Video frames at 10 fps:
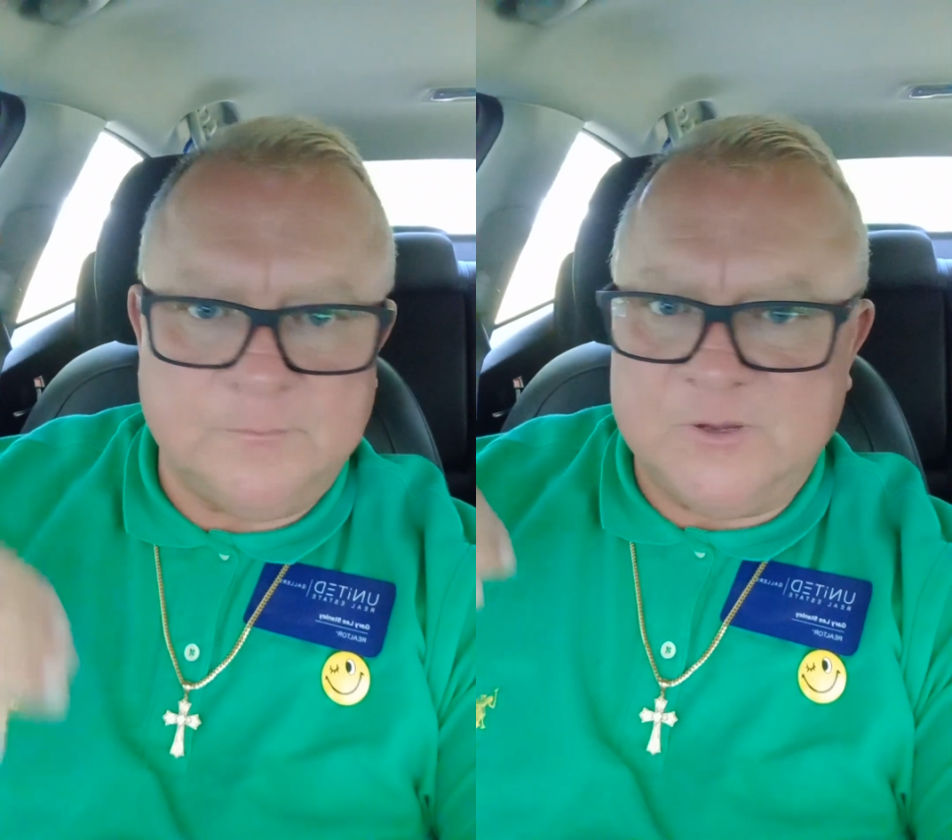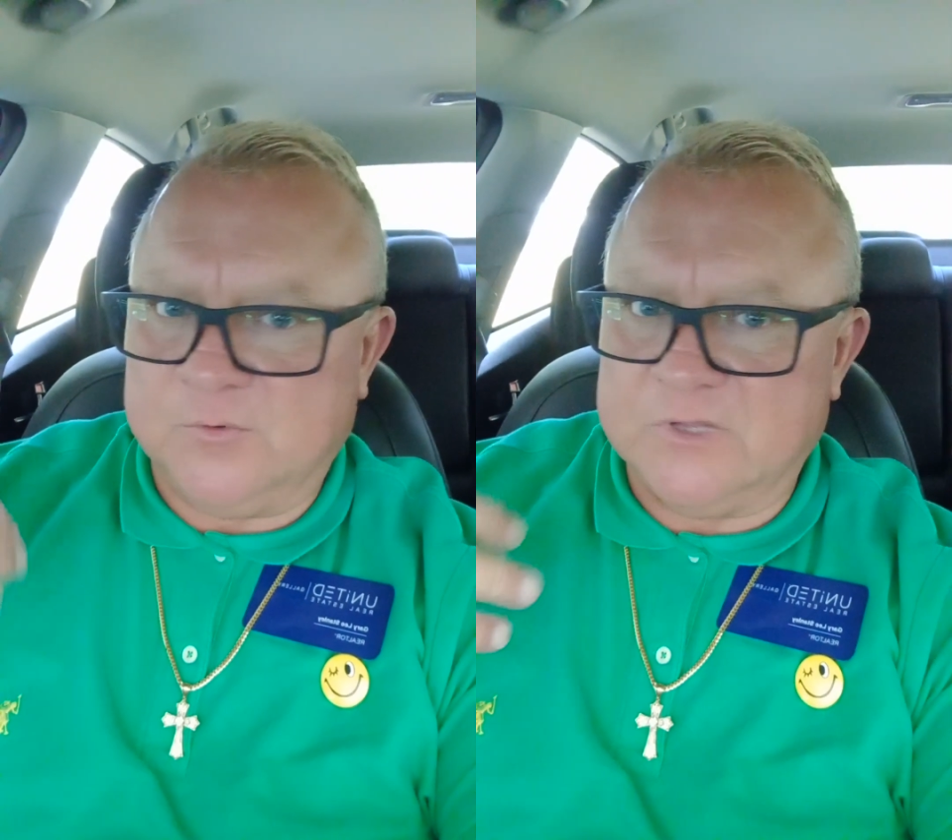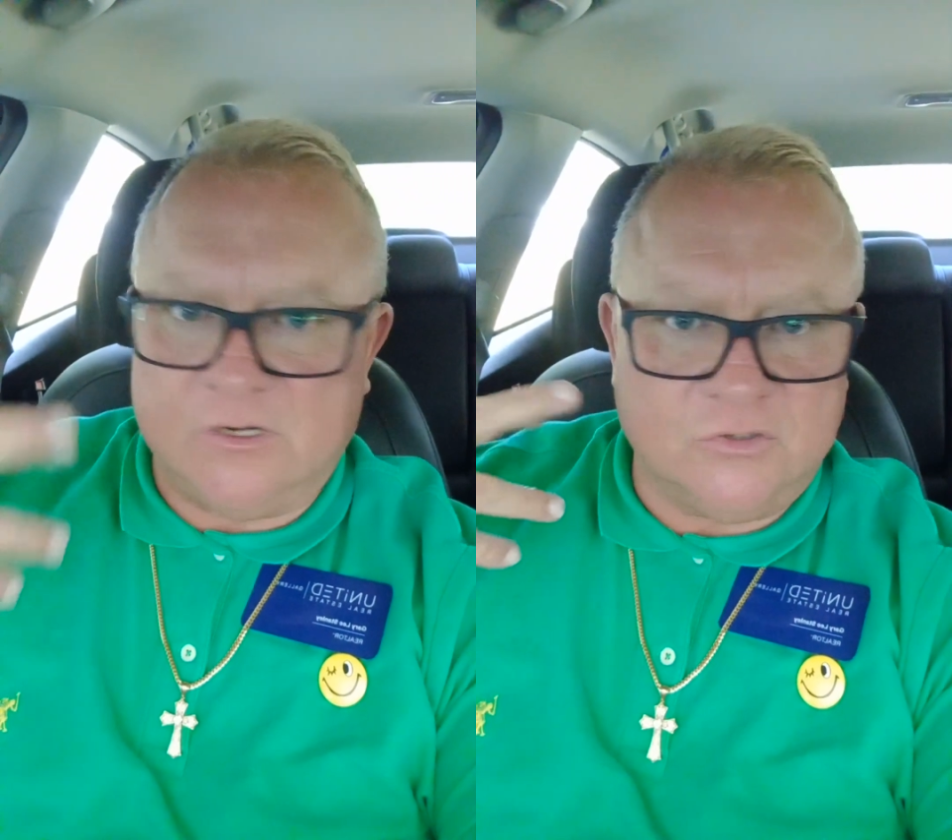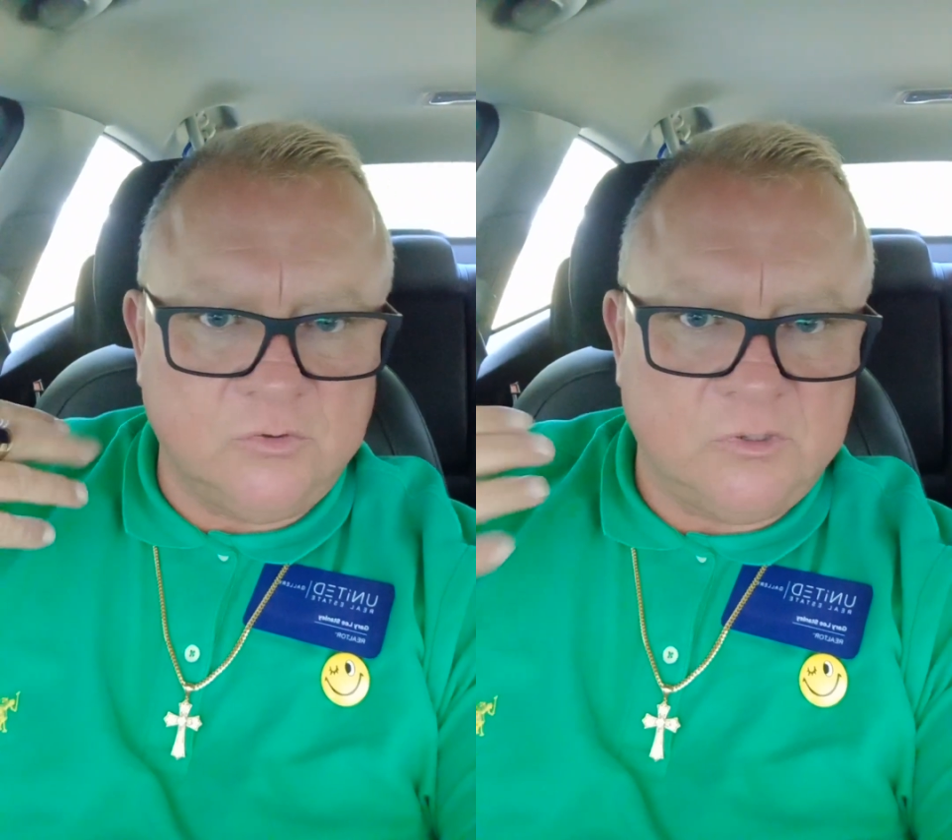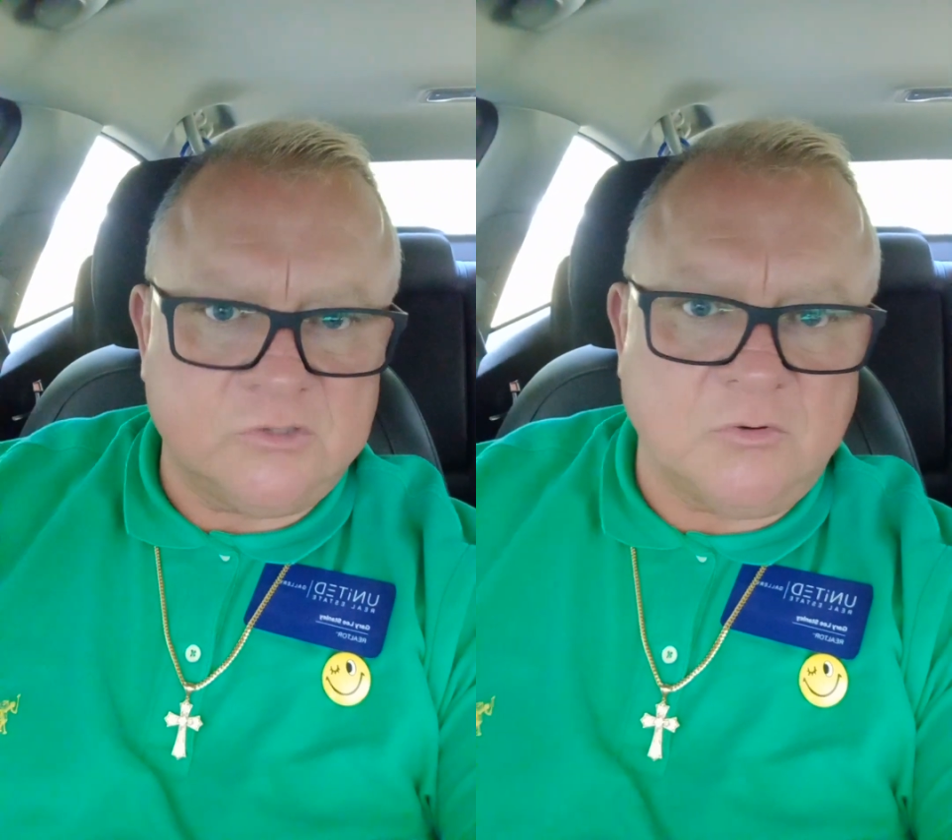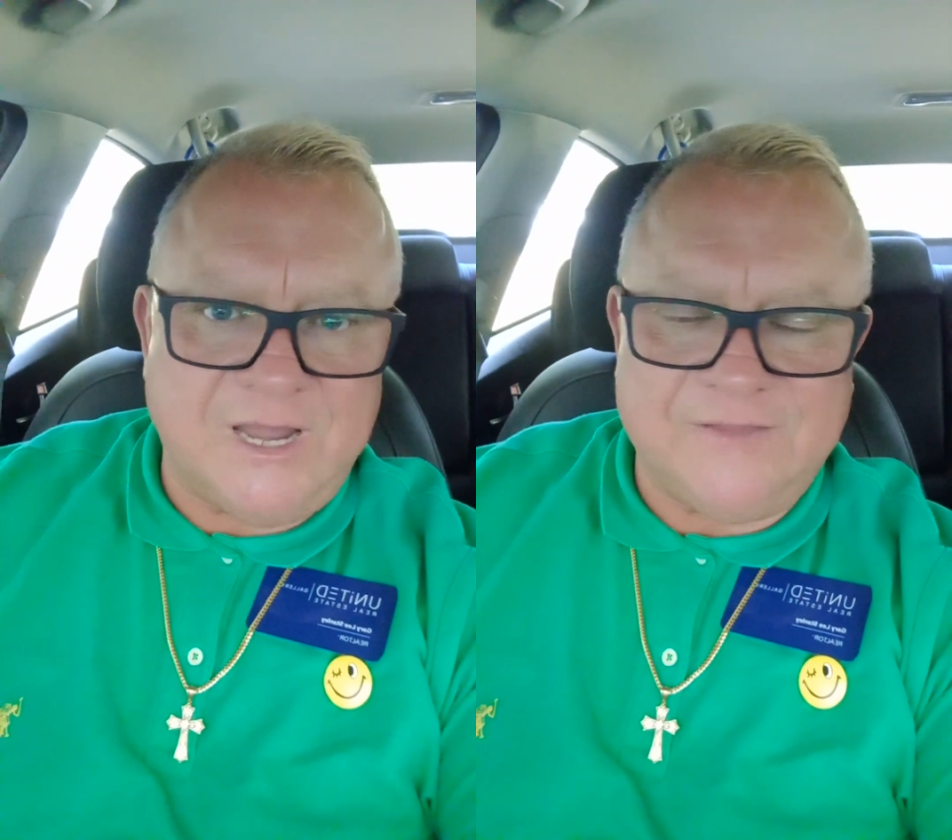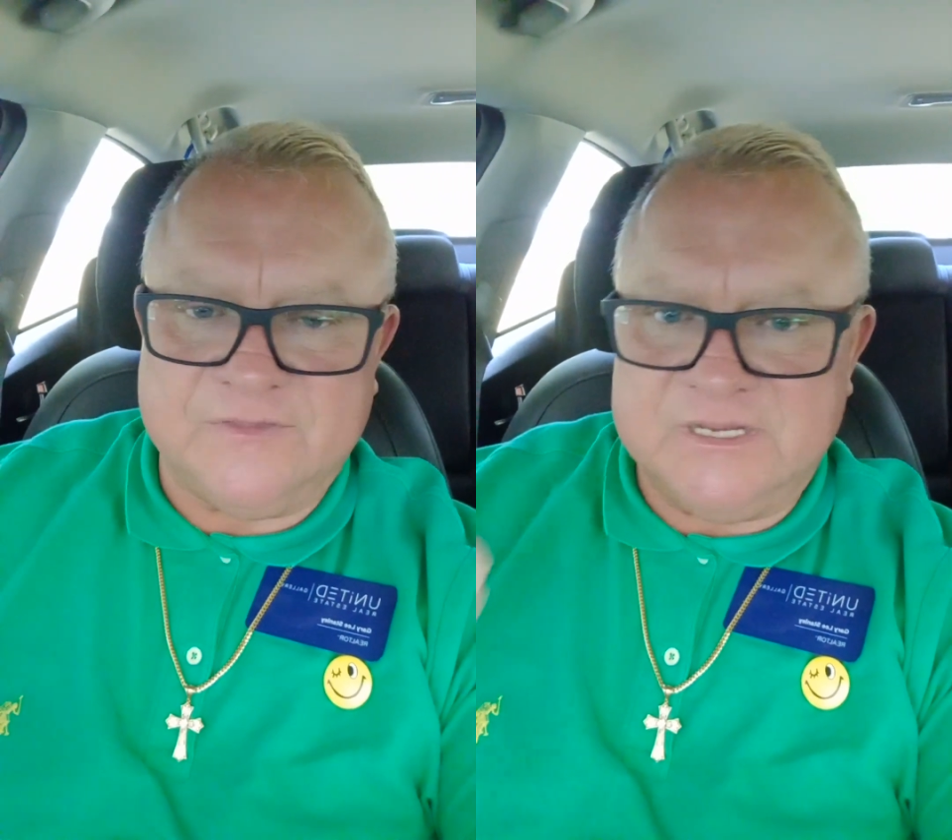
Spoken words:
people that are doing great.